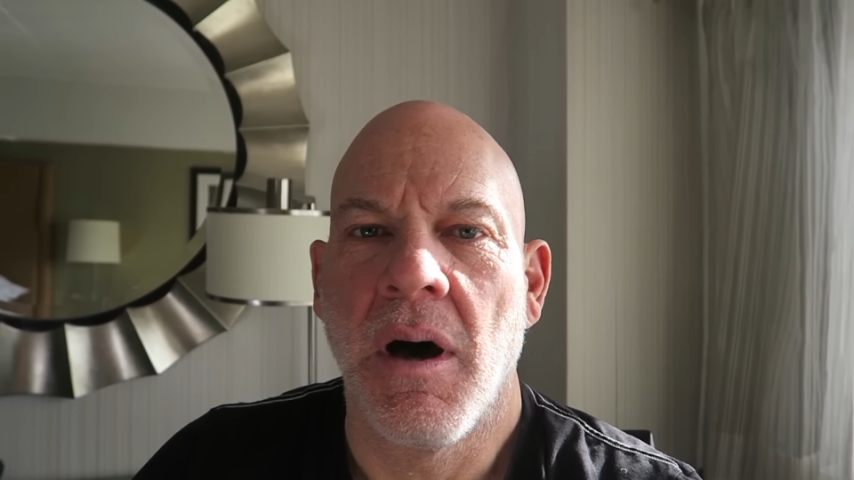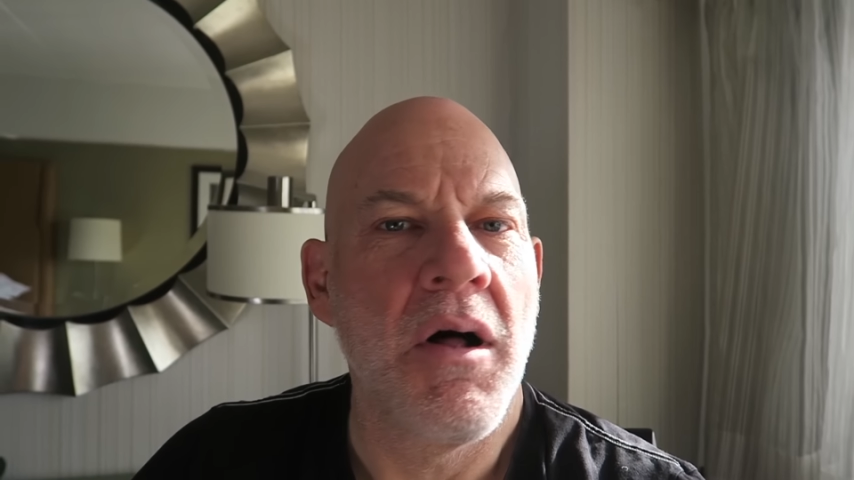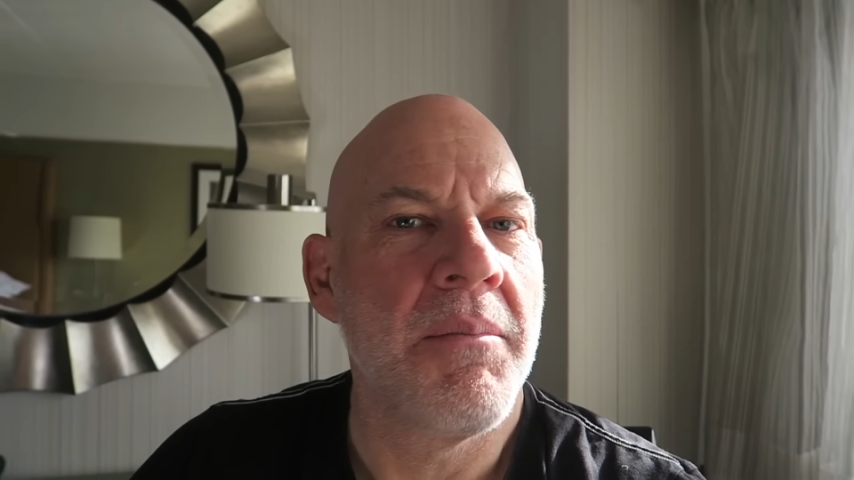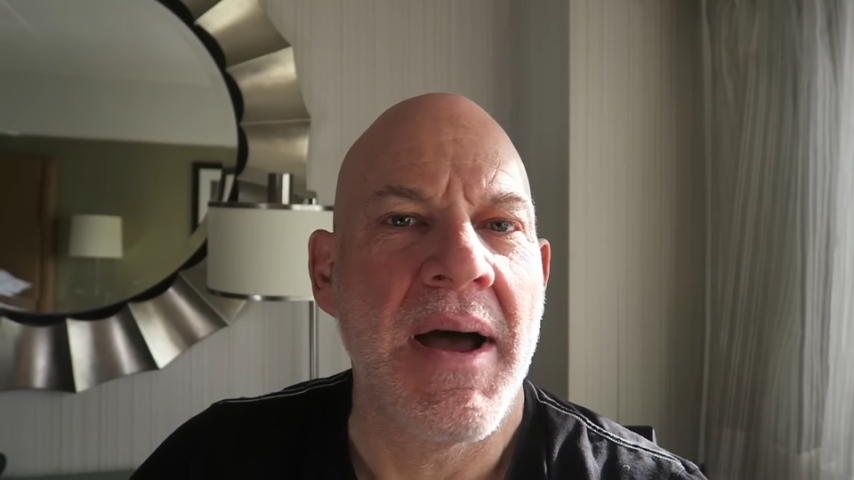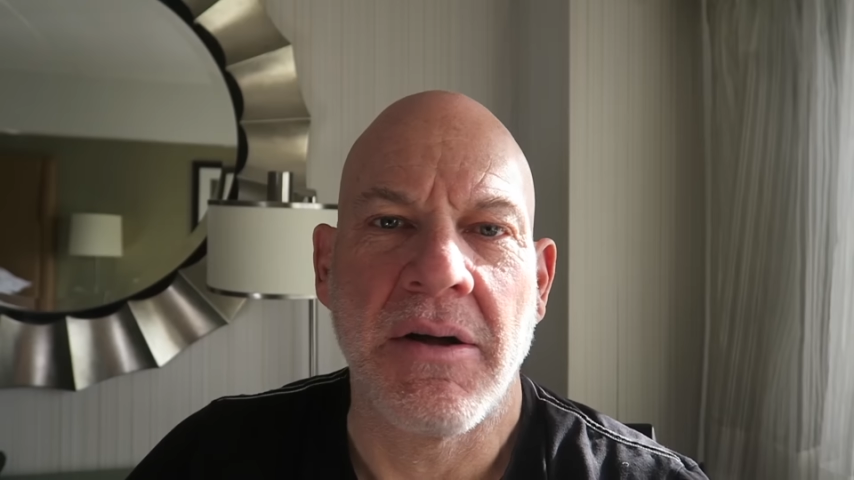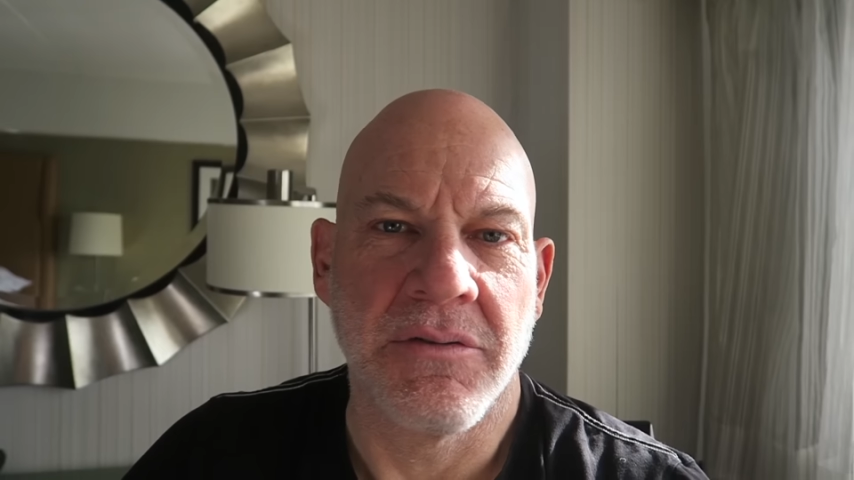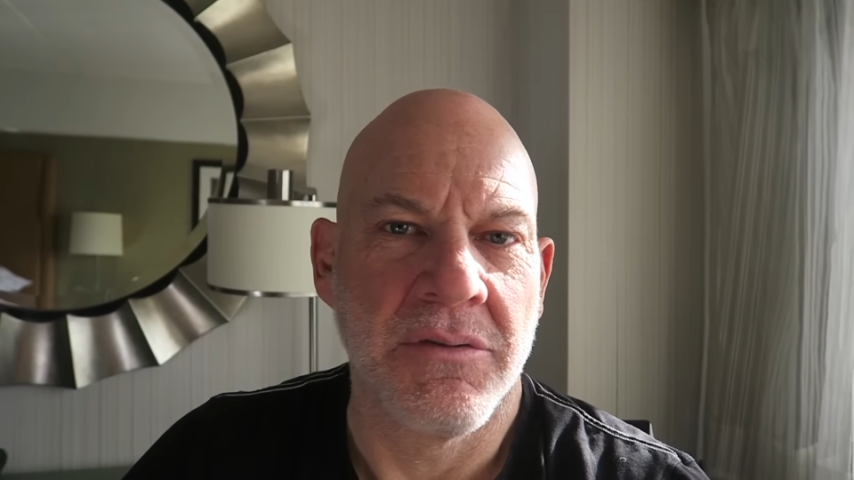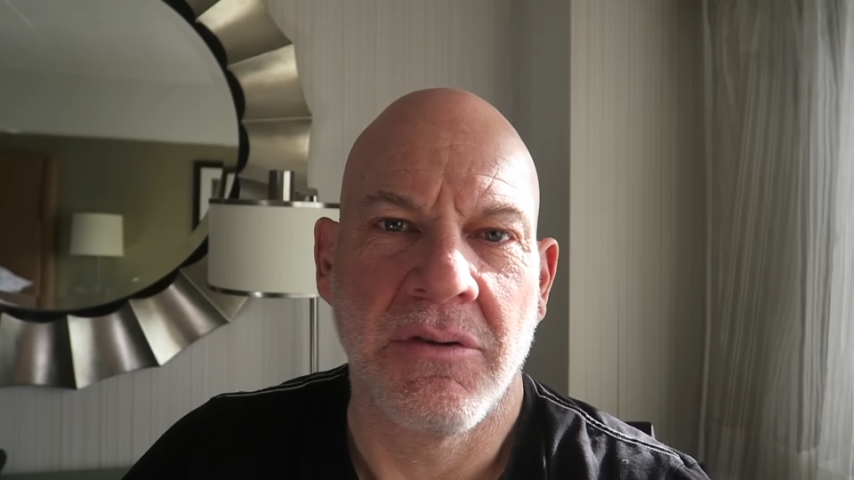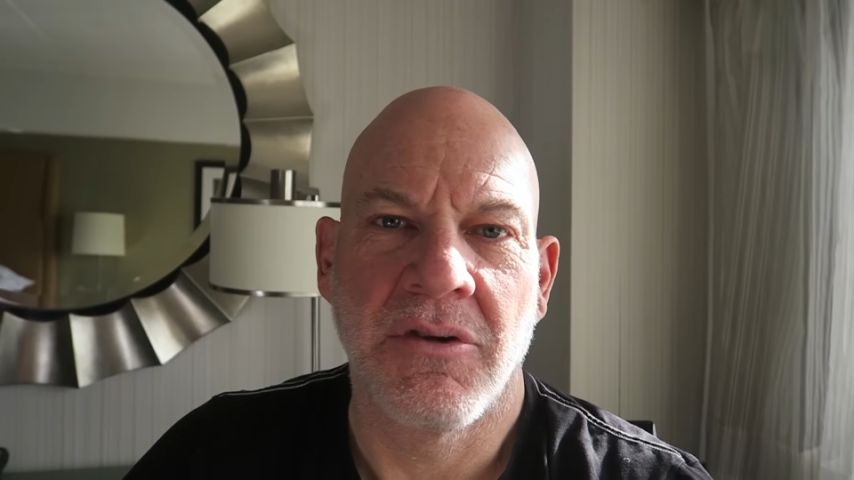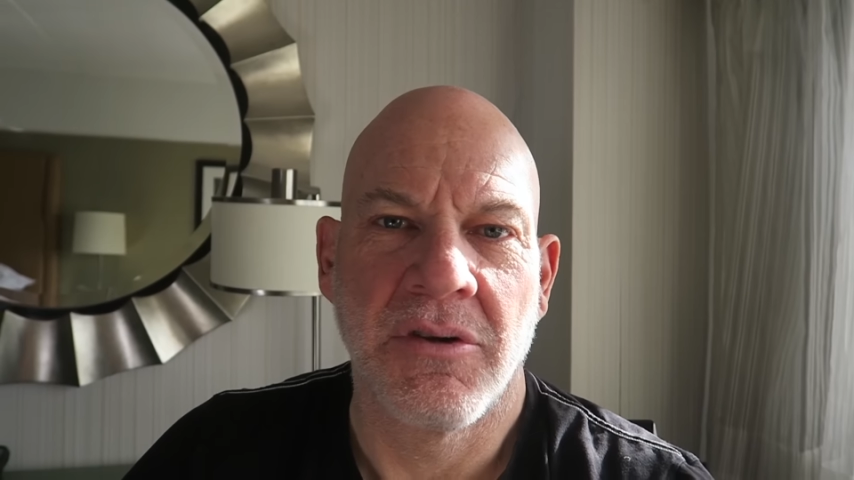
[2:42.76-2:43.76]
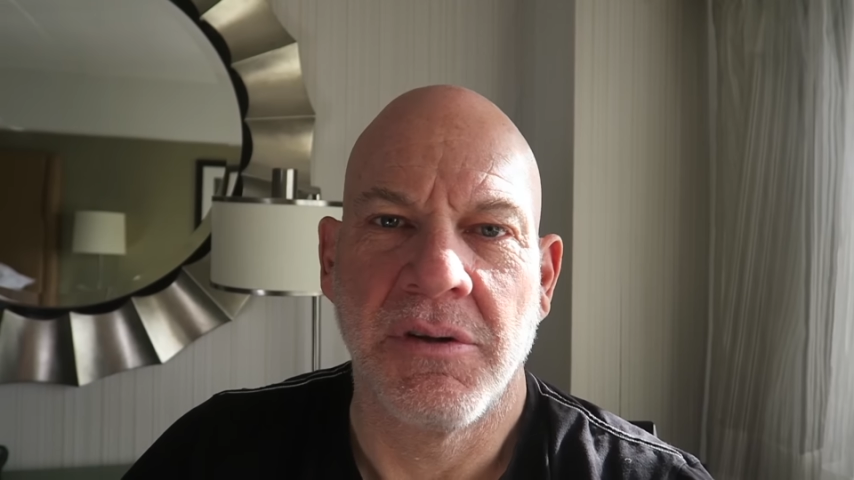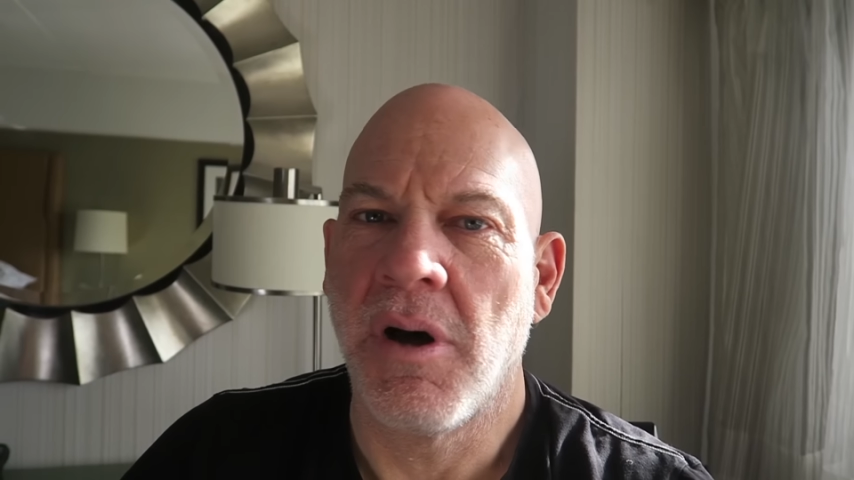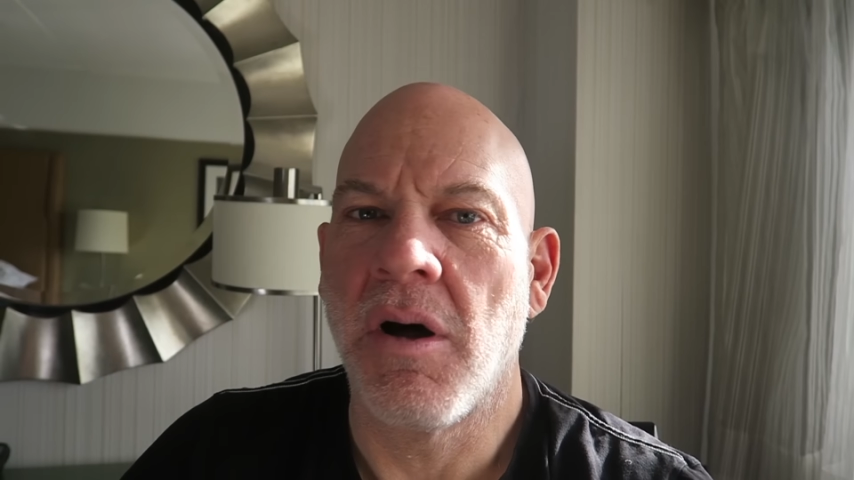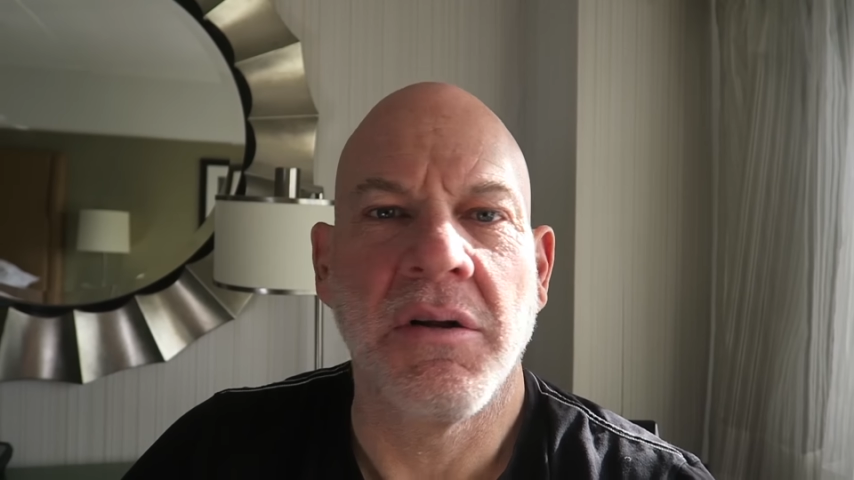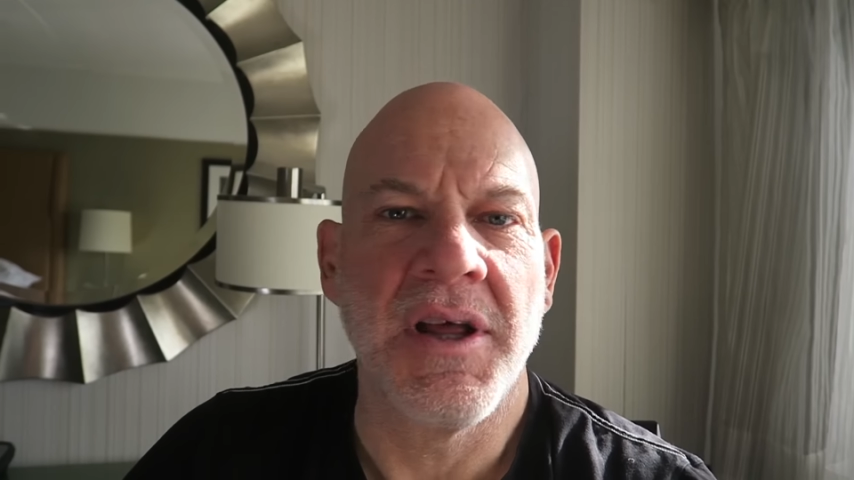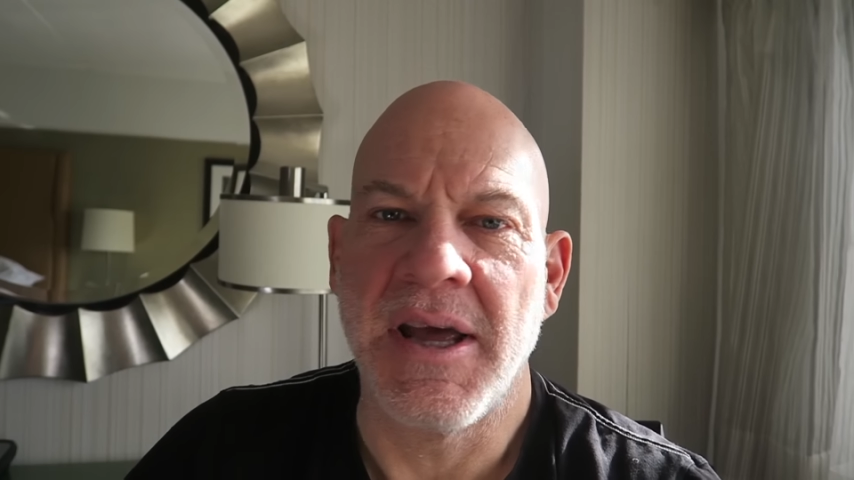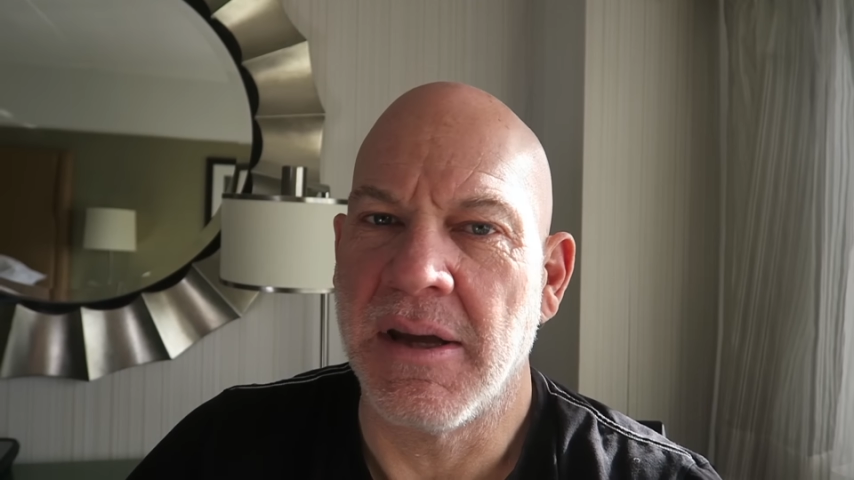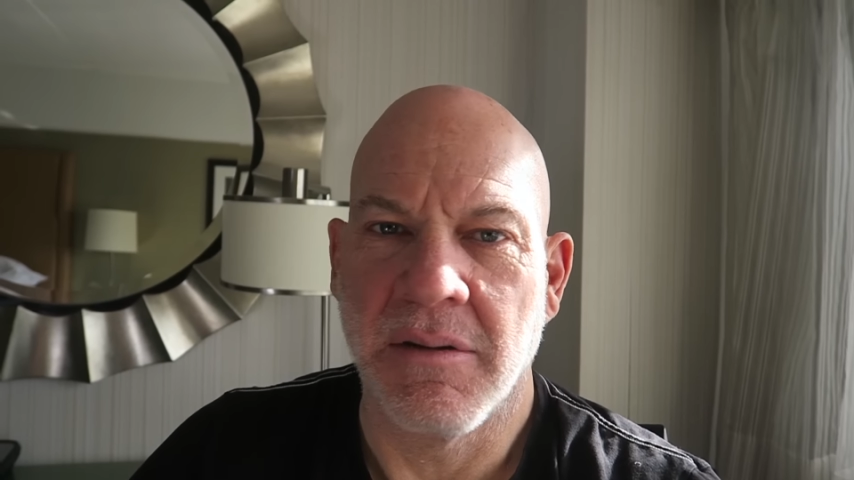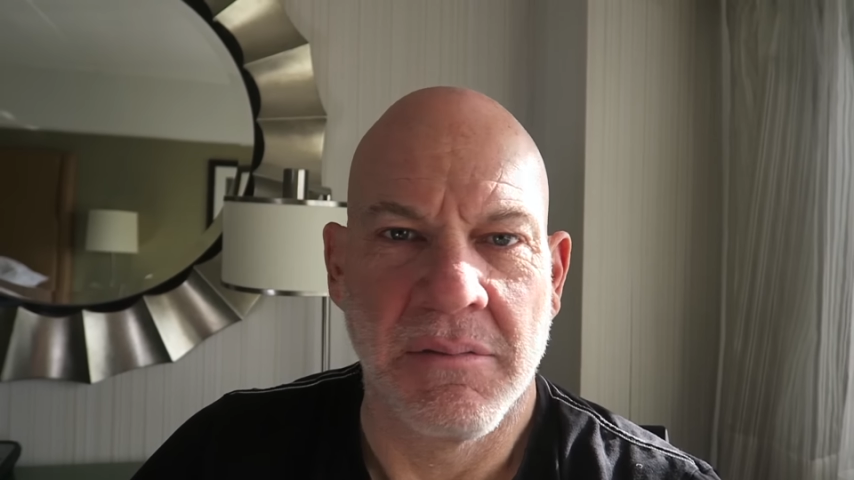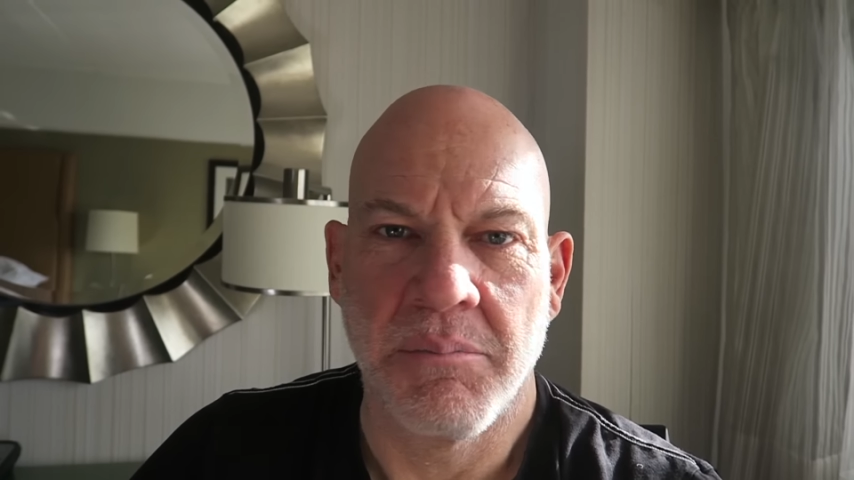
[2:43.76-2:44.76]
all mountains, all
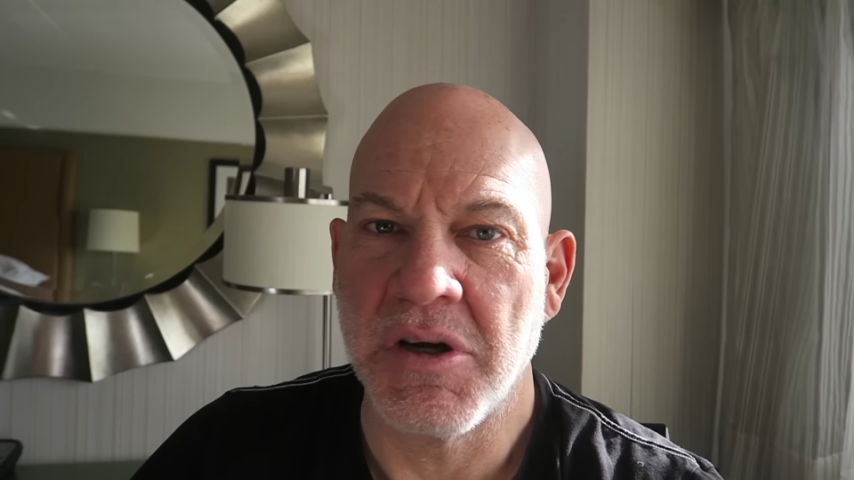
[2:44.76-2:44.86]
day,